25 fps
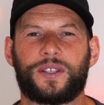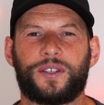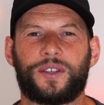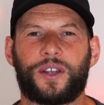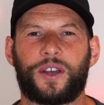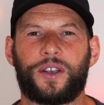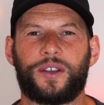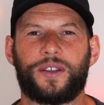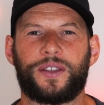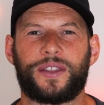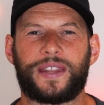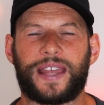to
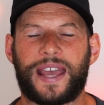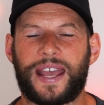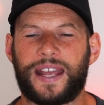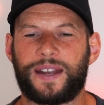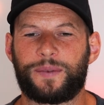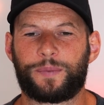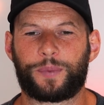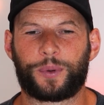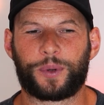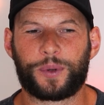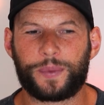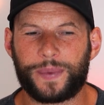note
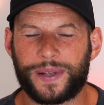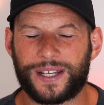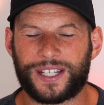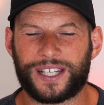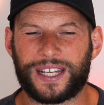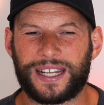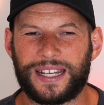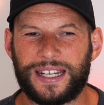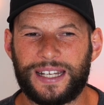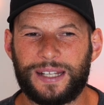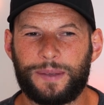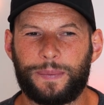that pretty
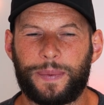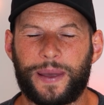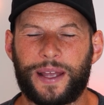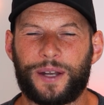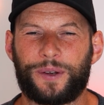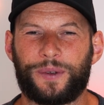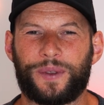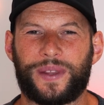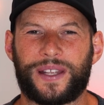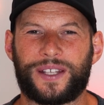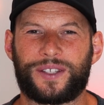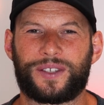much any
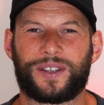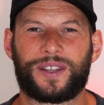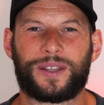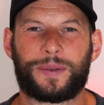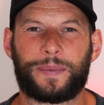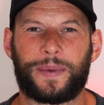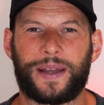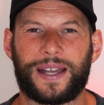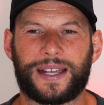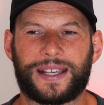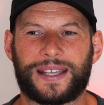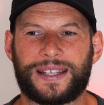panel that's on
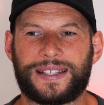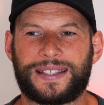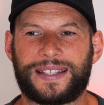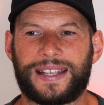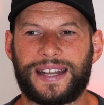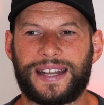the market